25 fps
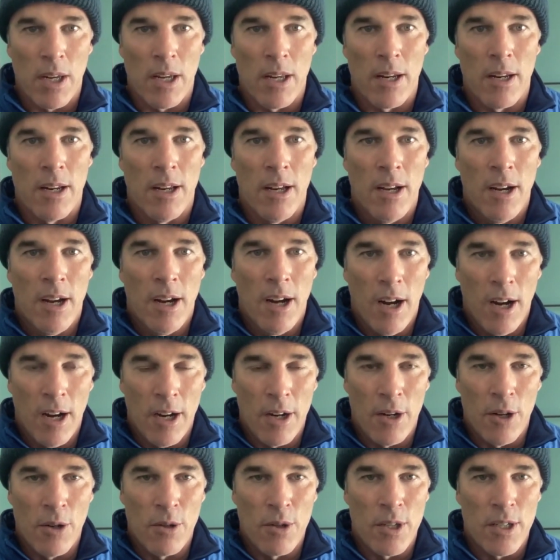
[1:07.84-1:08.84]
in, I
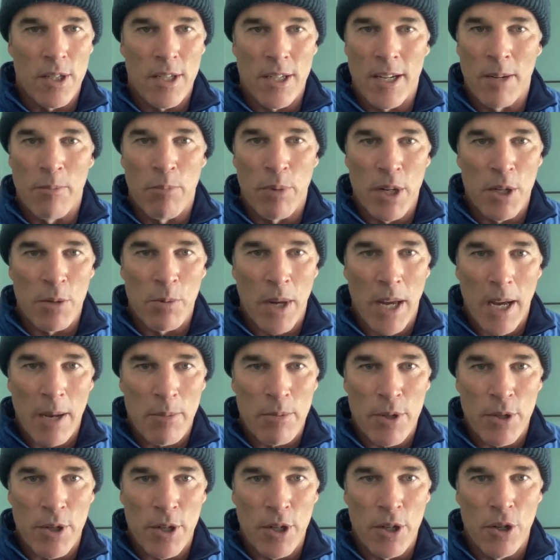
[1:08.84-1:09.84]
notice it. It brings me
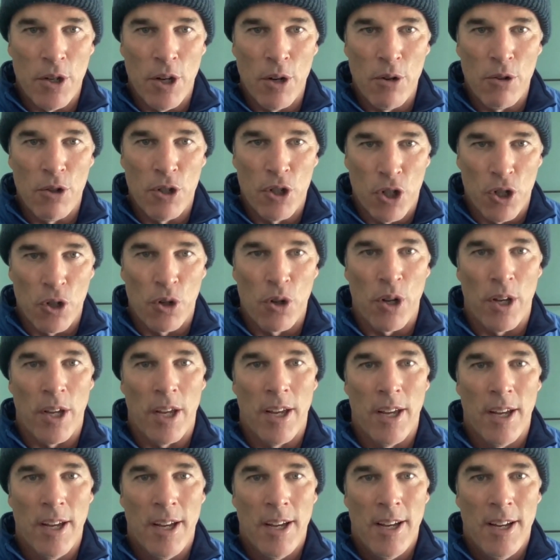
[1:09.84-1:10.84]
absolutely no joy
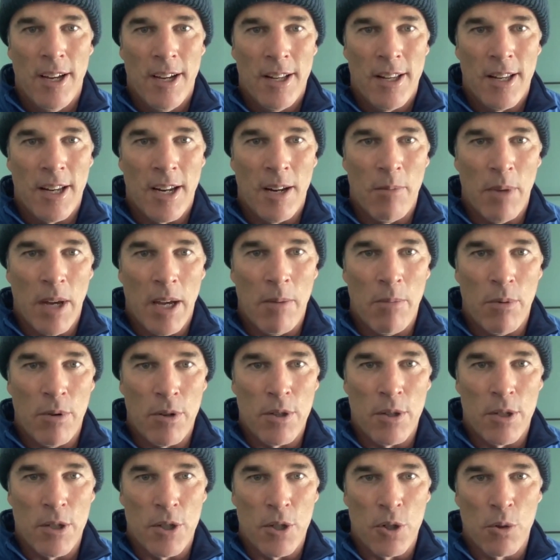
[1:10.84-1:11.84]
that I'm able
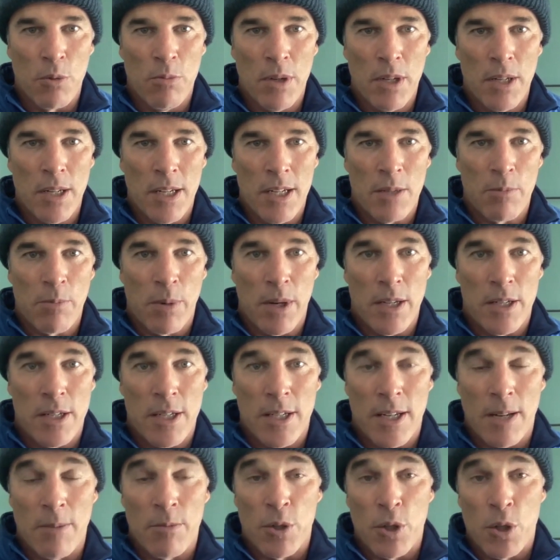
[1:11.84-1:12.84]
to swim in these
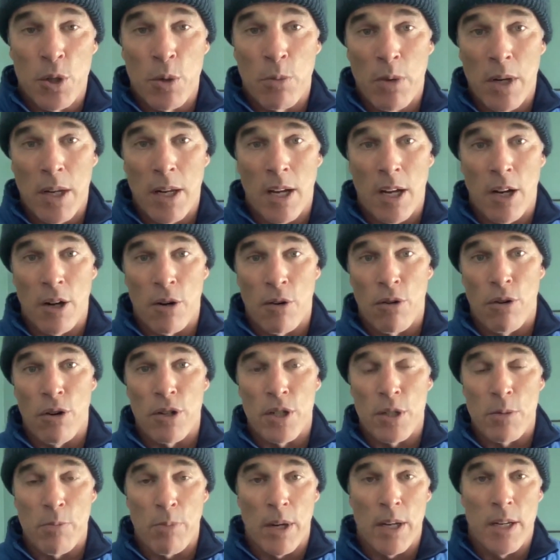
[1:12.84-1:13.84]
places. I'm swimming
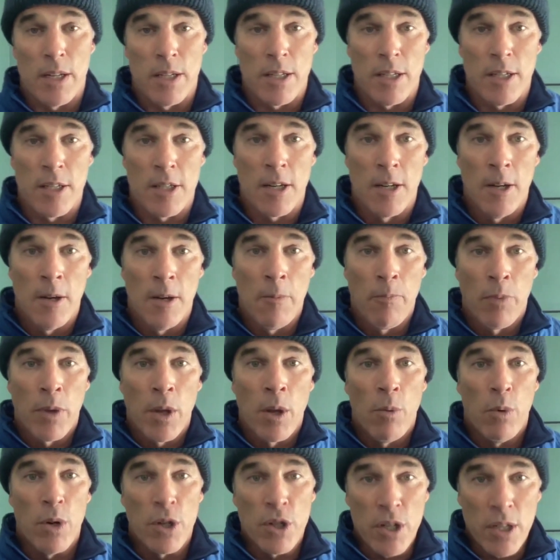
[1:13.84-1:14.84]
across places
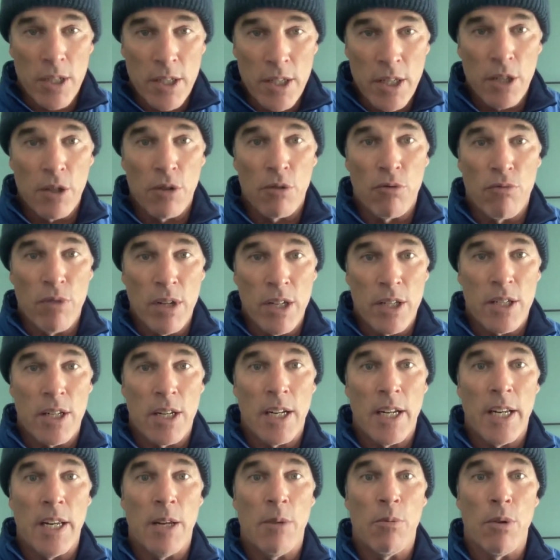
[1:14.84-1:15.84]
which until
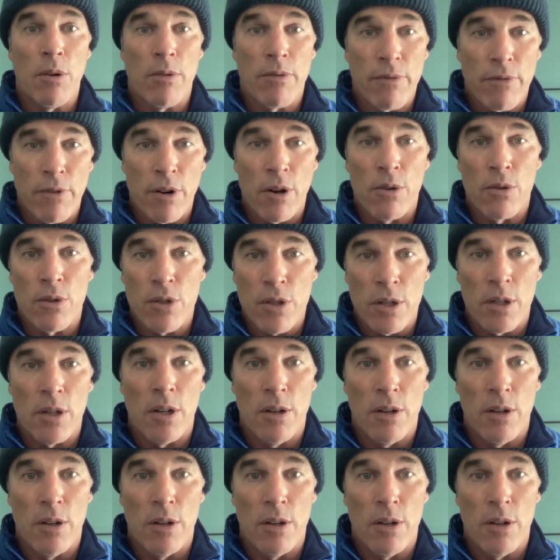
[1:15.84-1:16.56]
recently were frozen